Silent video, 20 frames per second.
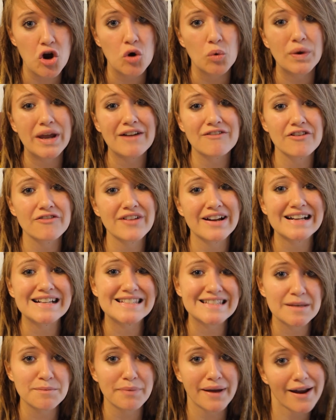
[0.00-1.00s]
We have a very
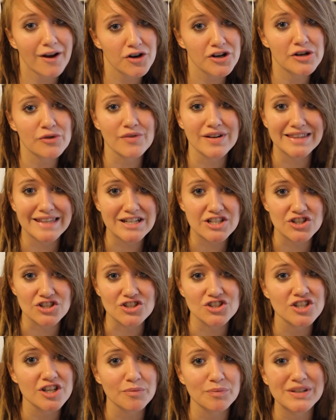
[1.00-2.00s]
symbiotic
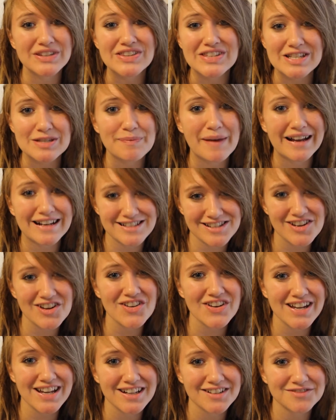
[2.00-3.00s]
relationship with these
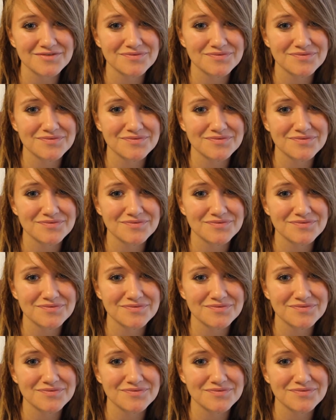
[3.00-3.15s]
bacteria.